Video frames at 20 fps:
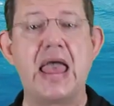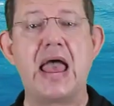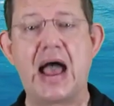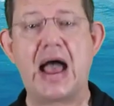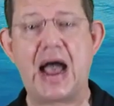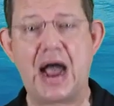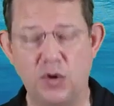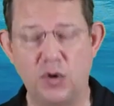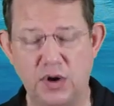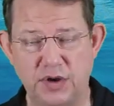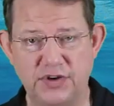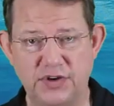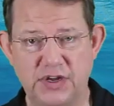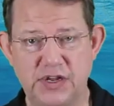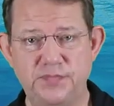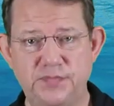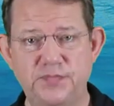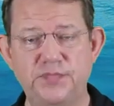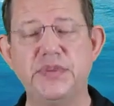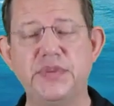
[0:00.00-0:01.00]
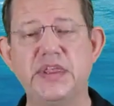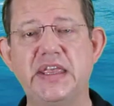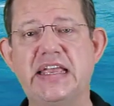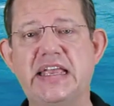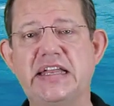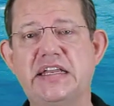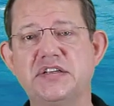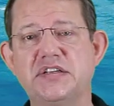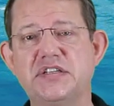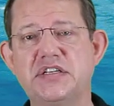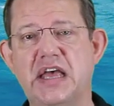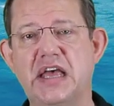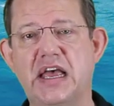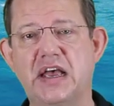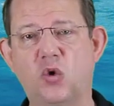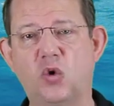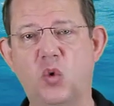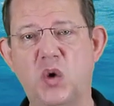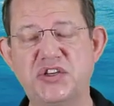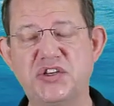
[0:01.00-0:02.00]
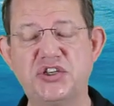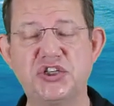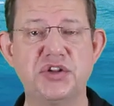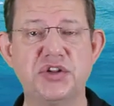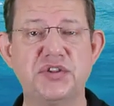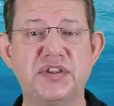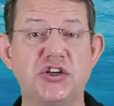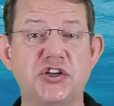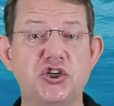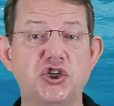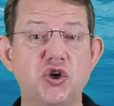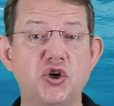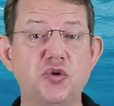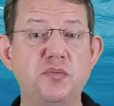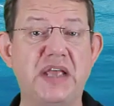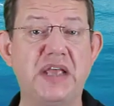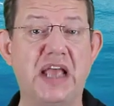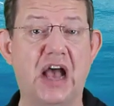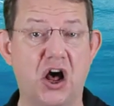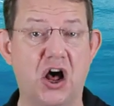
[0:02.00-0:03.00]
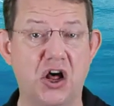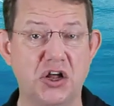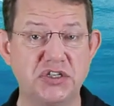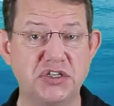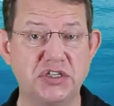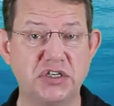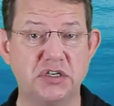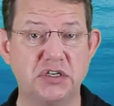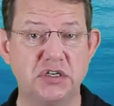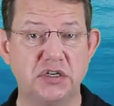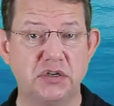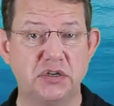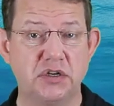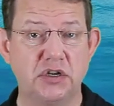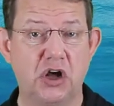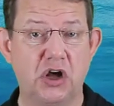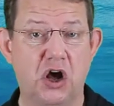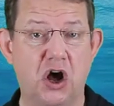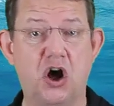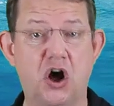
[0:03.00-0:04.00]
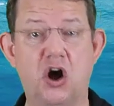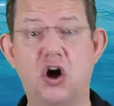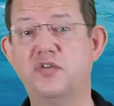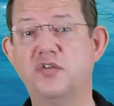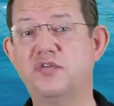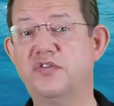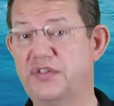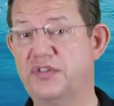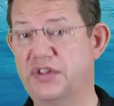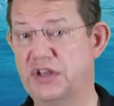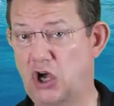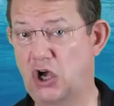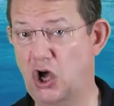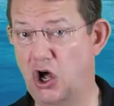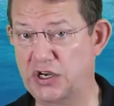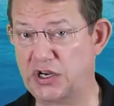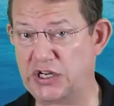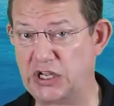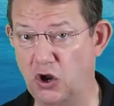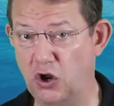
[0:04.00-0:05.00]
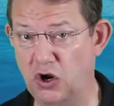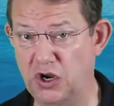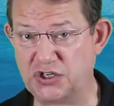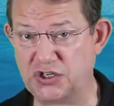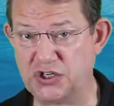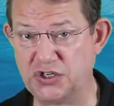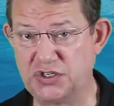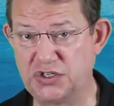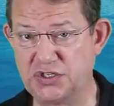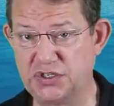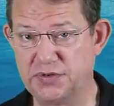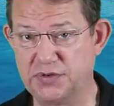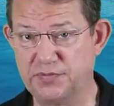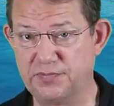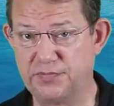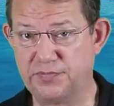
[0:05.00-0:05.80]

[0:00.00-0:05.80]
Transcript: However, it is a question that should be asked of the cardiologist